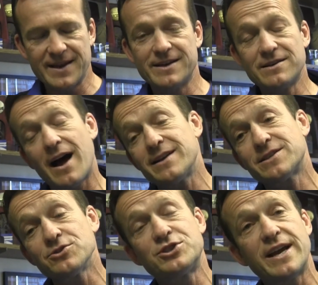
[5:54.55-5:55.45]
And then
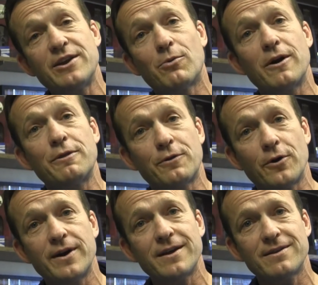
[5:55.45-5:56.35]
not until January
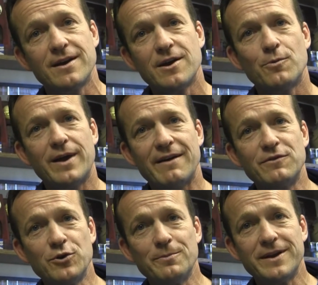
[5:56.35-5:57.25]
30th, we
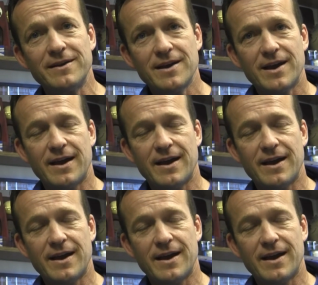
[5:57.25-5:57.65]
have Newman.